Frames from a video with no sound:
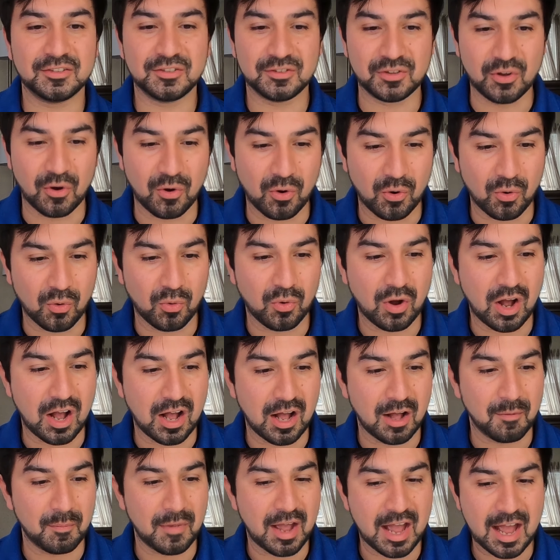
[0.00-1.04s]
So
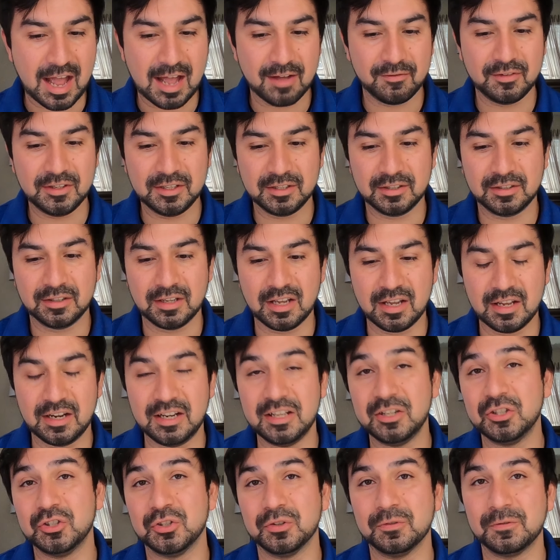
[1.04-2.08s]
having an
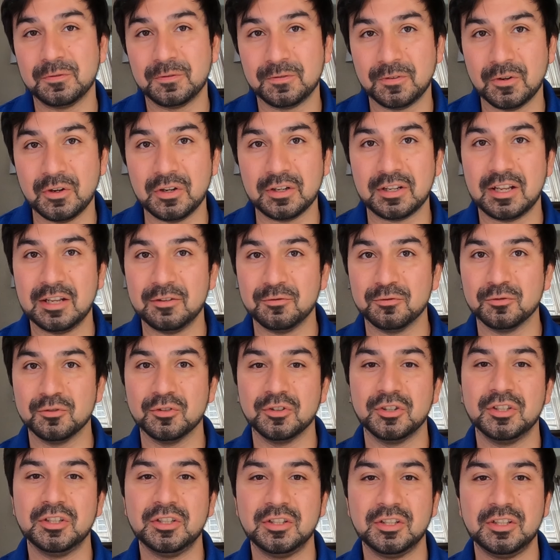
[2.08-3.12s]
injured foot can
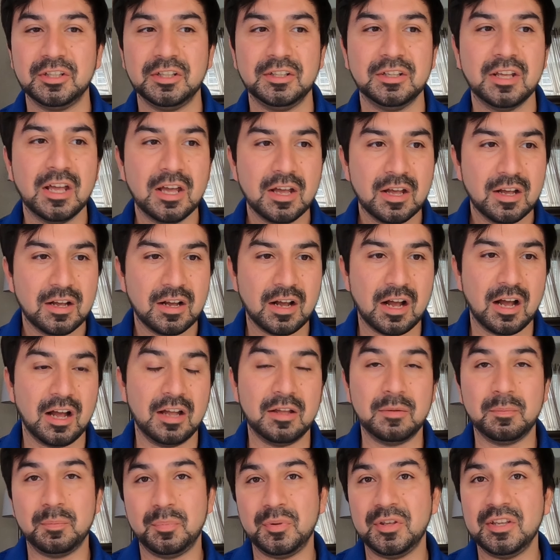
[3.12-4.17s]
really
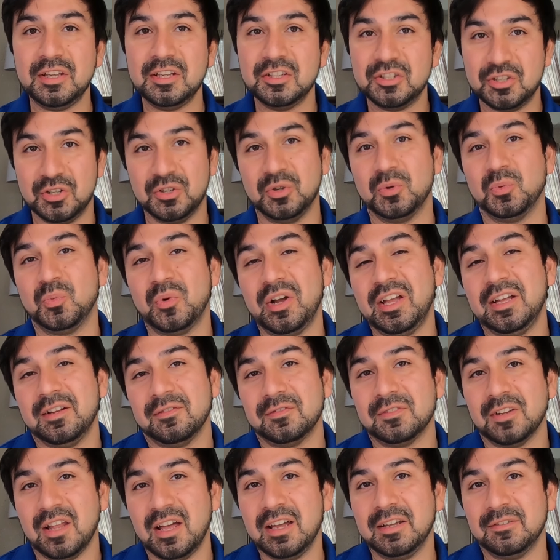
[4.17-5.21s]
impede your way
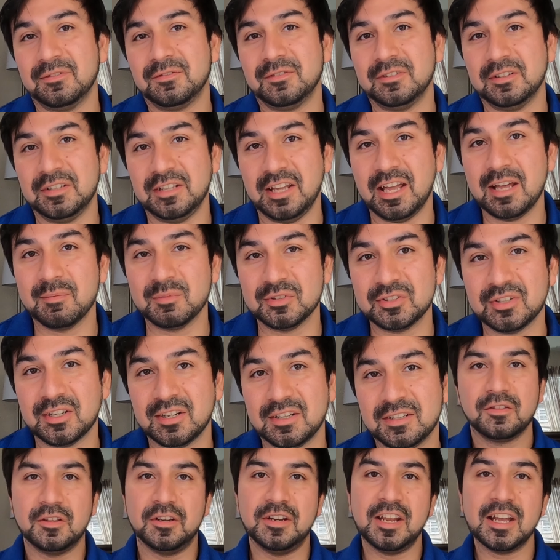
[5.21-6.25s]
of life in the
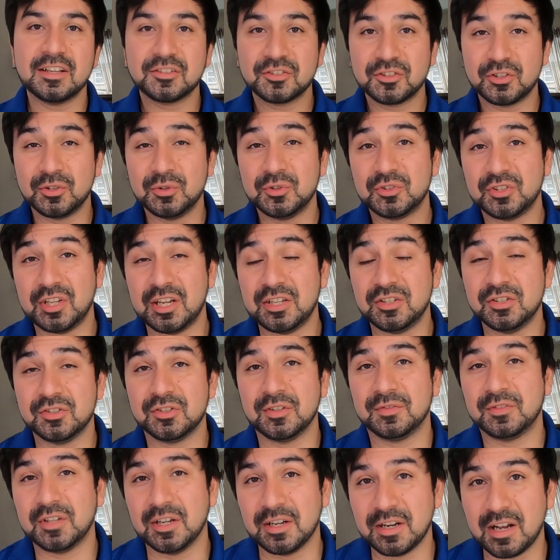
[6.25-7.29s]
Amazon. The next two stages
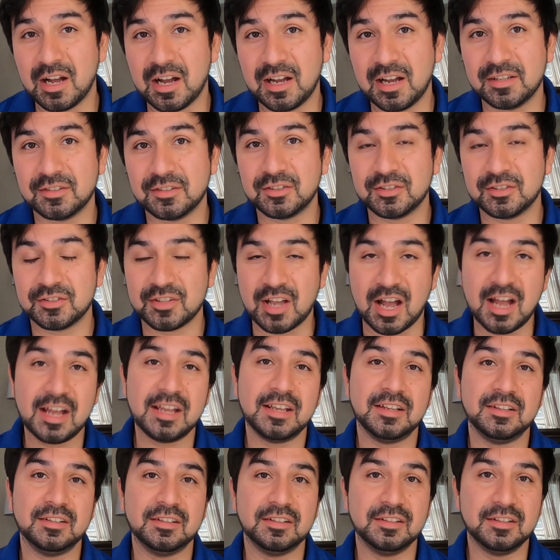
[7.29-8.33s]
of Tungiasis
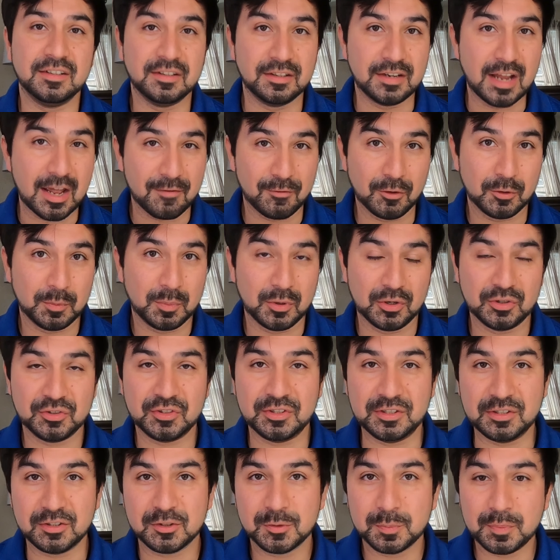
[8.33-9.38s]
I never
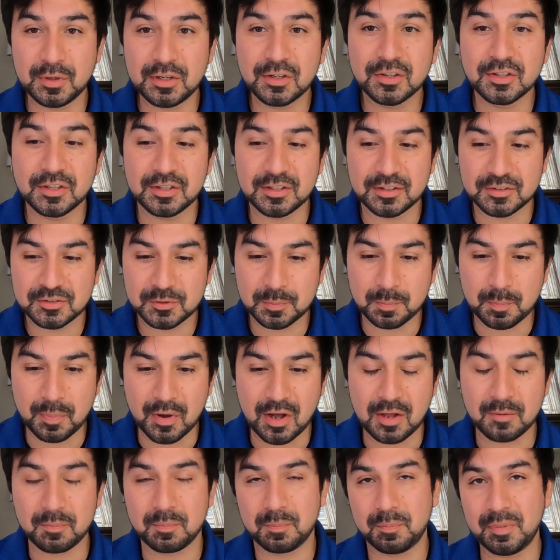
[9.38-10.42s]
personally experienced,
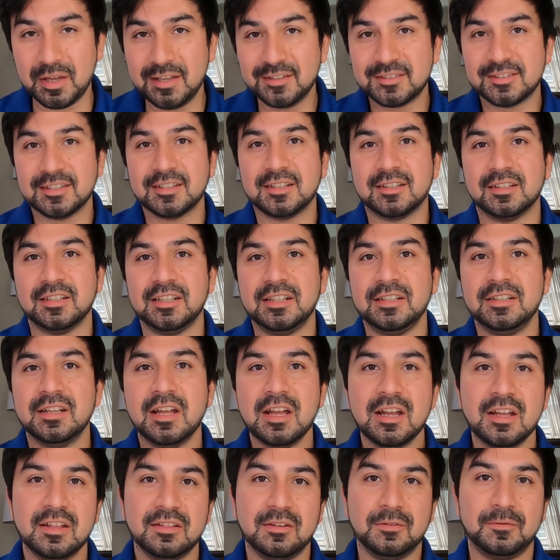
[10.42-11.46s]
but basically
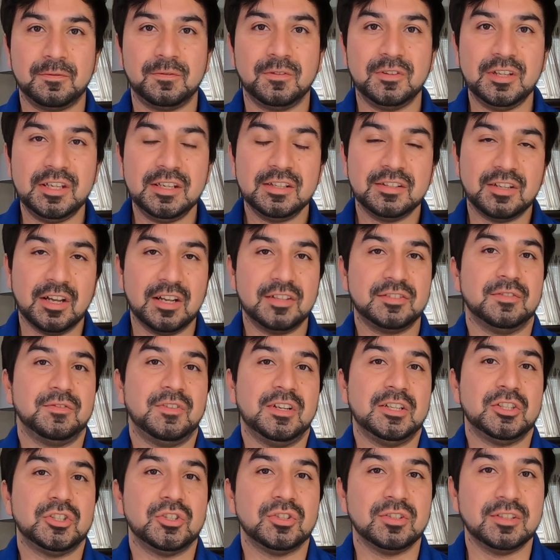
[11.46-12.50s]
the flea does
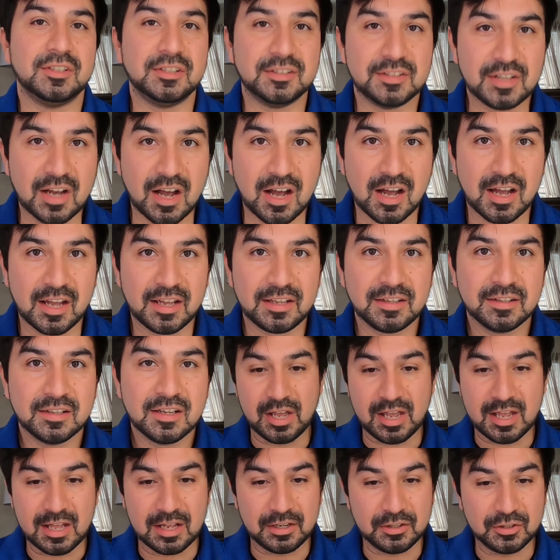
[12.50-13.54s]
eventually die
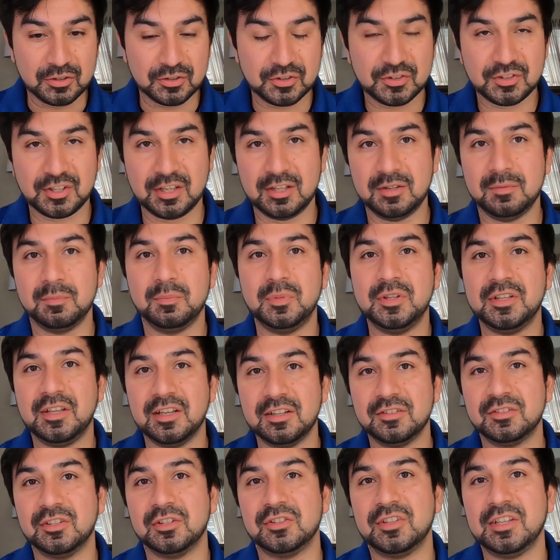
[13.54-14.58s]
and your skin
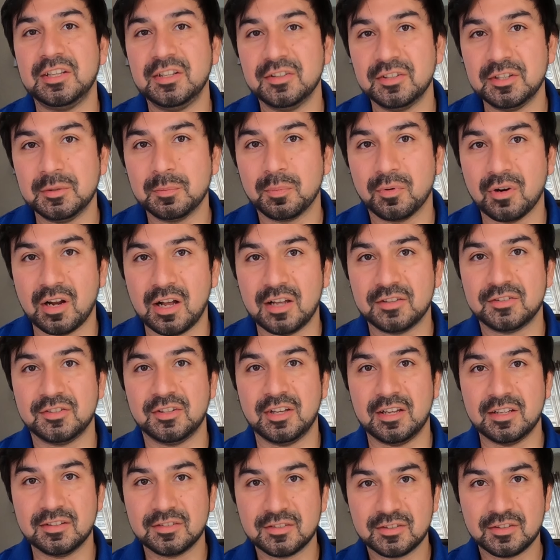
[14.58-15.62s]
begins its healing
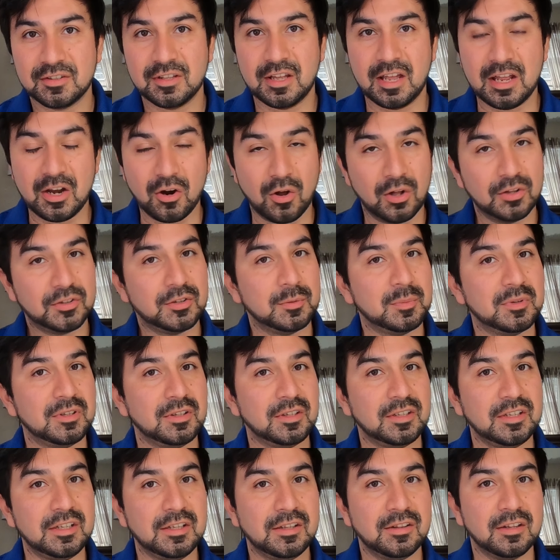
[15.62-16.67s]
process, and
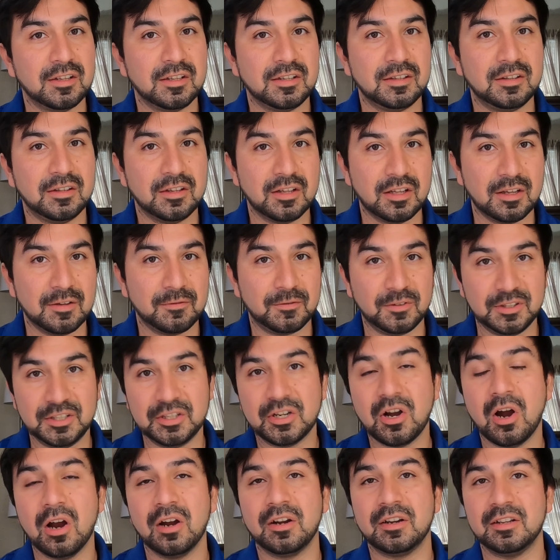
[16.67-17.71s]
ultimately the flea
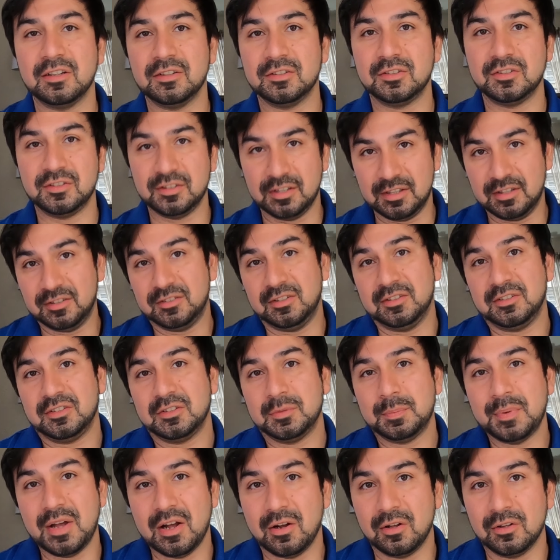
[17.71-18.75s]
carcass is
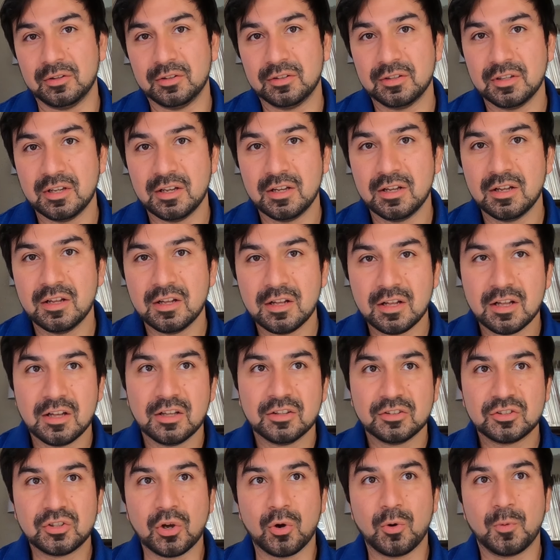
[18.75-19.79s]
expelled.
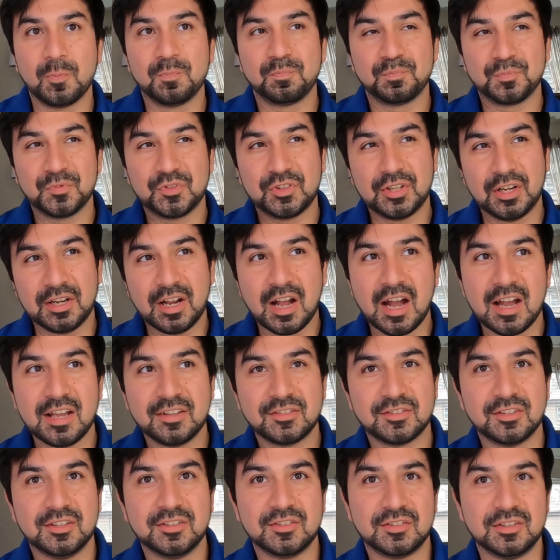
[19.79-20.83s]
So
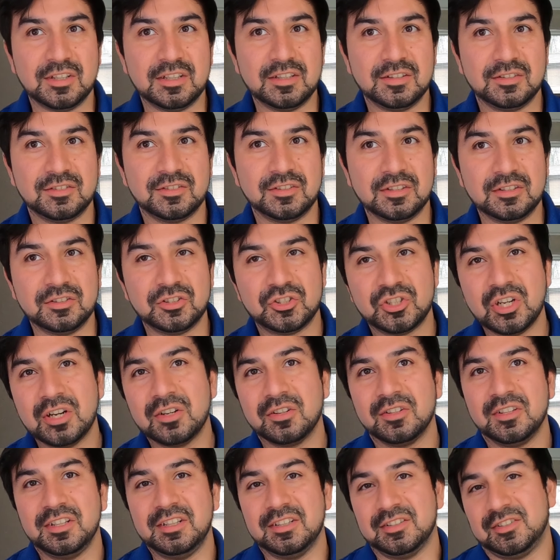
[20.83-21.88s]
Tungiasis is
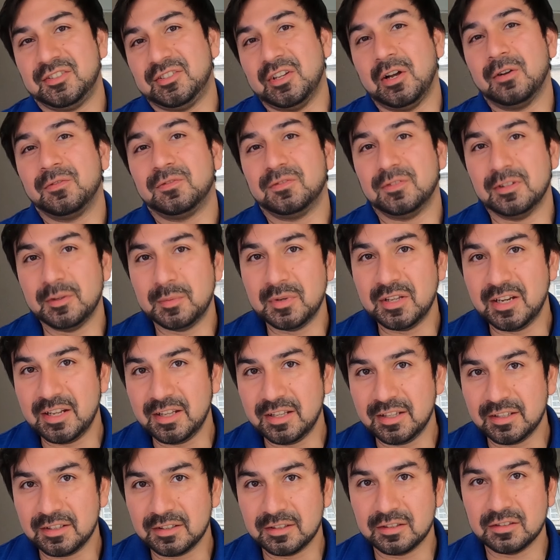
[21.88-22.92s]
generally a
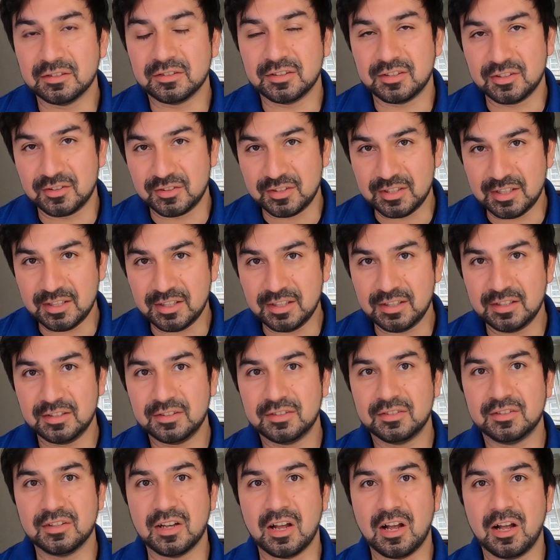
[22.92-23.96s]
self-limiting
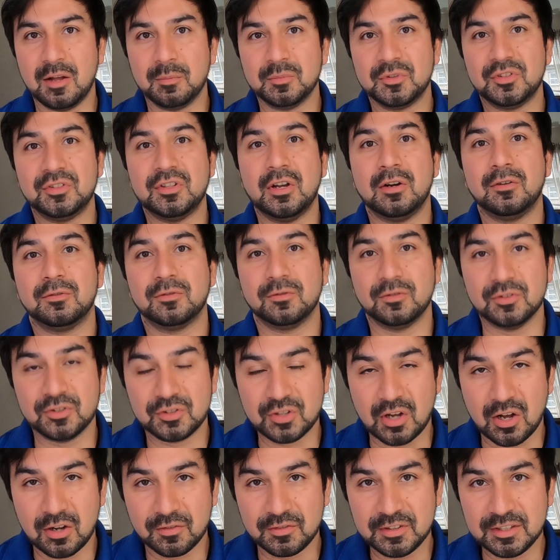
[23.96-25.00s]
disease,
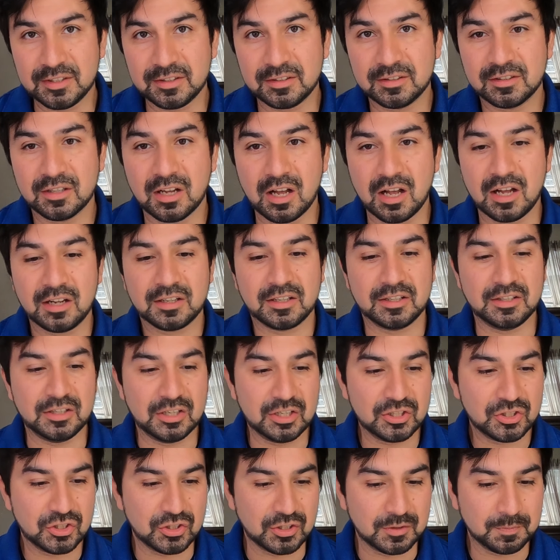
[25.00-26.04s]
self-resolving
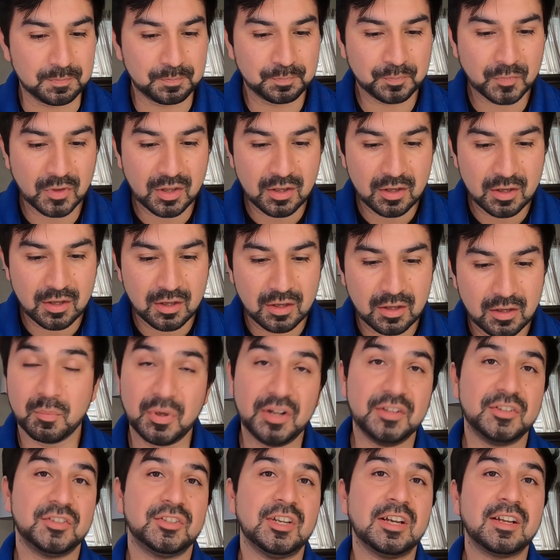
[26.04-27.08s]
condition.
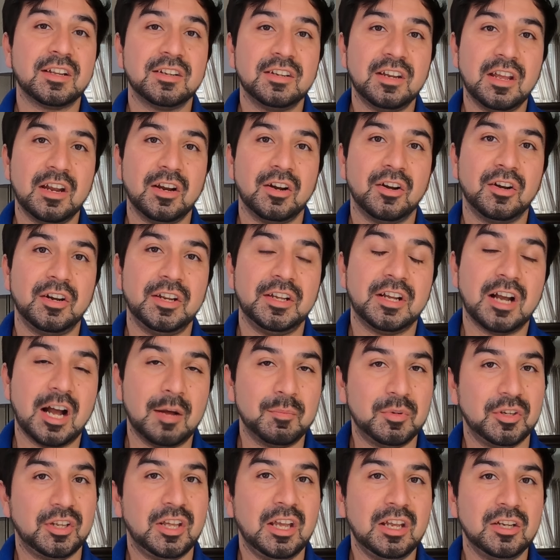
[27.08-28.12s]
But secondary
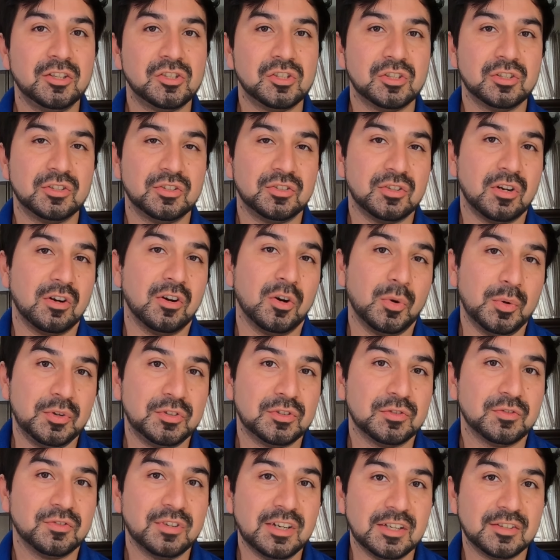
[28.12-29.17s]
complications are
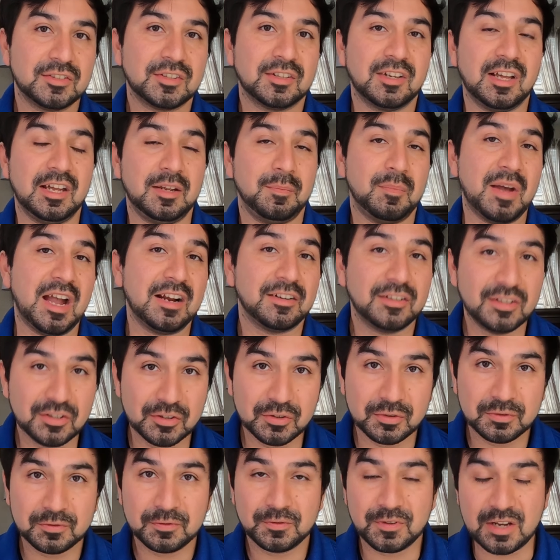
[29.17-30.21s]
always a risk, like
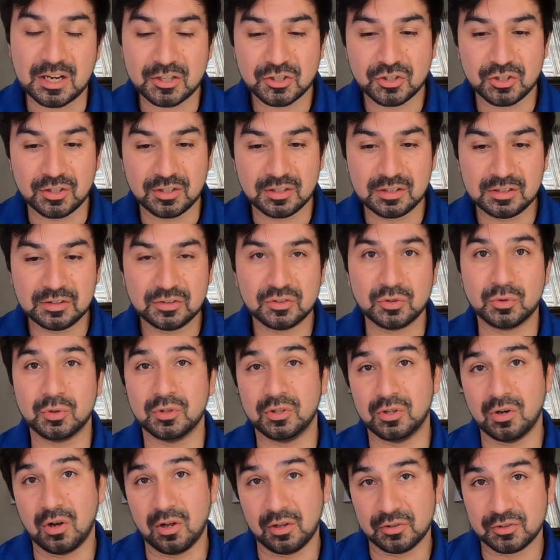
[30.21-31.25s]
bacterial infections
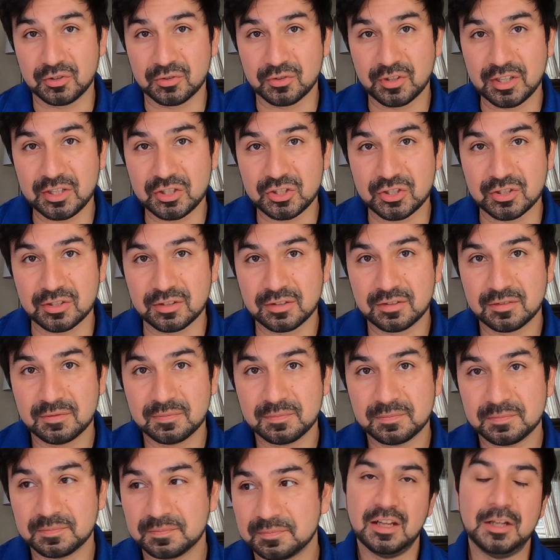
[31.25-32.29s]
or ulceration.
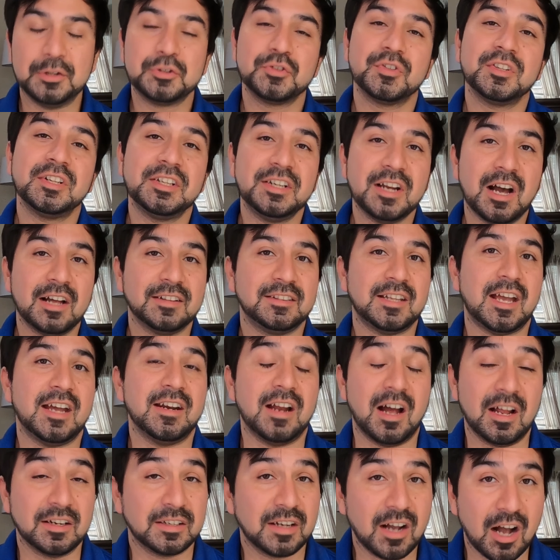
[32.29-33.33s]
It's really not that
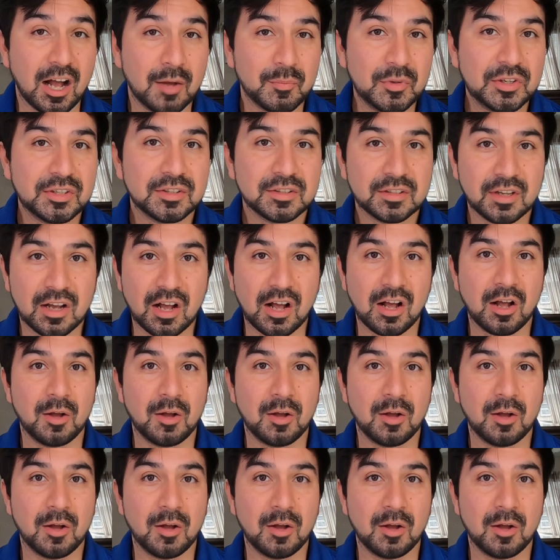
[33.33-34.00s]
uncommon.